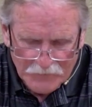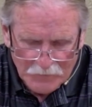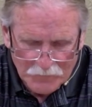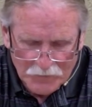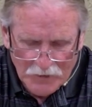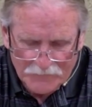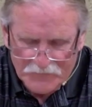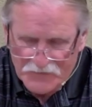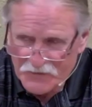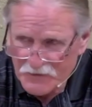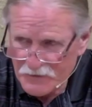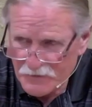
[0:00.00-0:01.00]

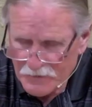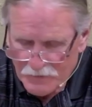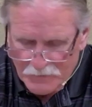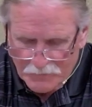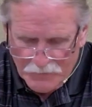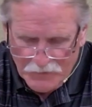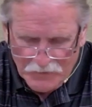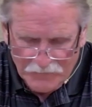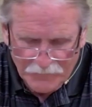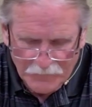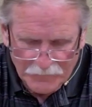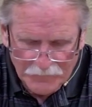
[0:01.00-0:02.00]
prophecy being
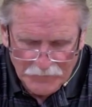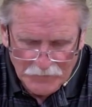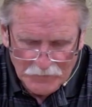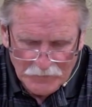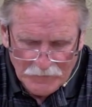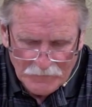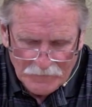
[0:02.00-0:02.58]
fulfilled.